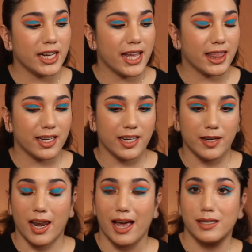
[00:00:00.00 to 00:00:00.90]
and
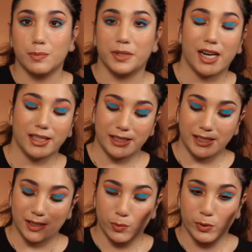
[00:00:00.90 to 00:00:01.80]
then last but not
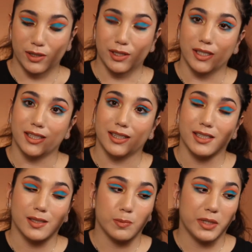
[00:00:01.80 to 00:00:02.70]
least, we took
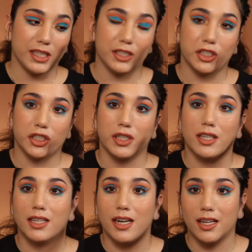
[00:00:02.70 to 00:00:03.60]
this peach
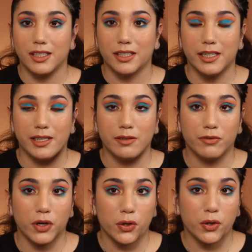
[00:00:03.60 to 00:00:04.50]
color In
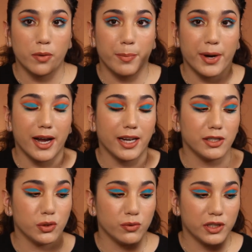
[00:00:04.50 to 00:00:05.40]
Vogue by
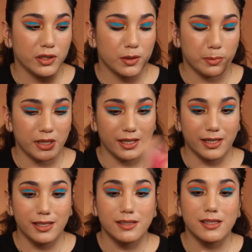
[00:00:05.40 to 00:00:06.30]
Juvia's
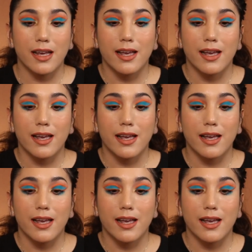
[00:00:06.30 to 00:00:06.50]
Place,